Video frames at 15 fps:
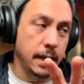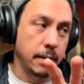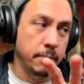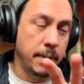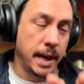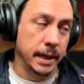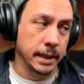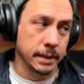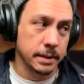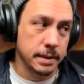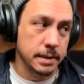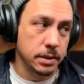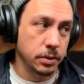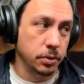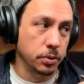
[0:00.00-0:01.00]

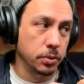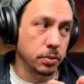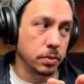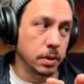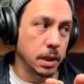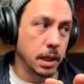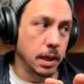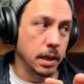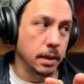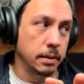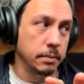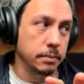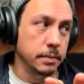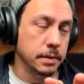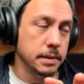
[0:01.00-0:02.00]
embeddings to
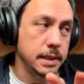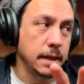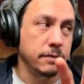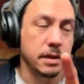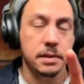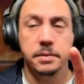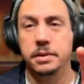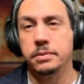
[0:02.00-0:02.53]
save these.